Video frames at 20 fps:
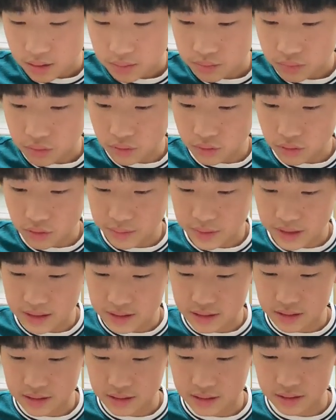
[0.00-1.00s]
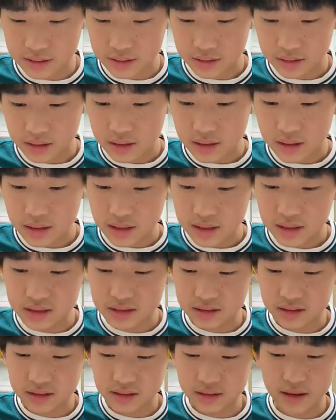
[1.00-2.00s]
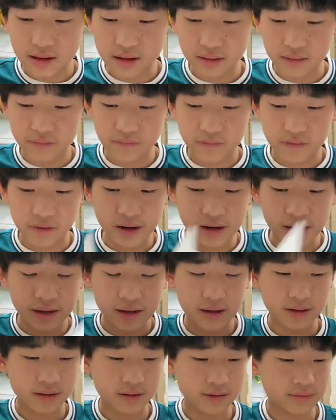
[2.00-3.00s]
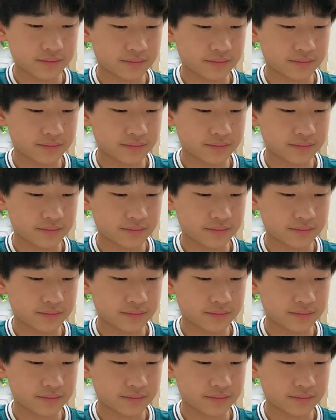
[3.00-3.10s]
Poor mantis, he's still praying.